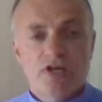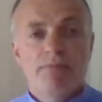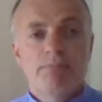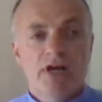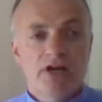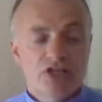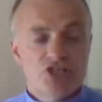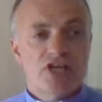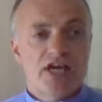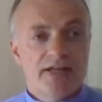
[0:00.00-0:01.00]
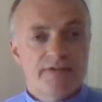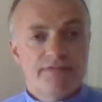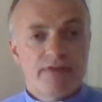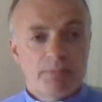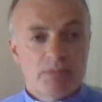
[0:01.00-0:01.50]
marriage and
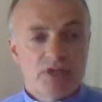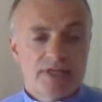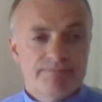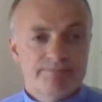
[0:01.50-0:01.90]
family.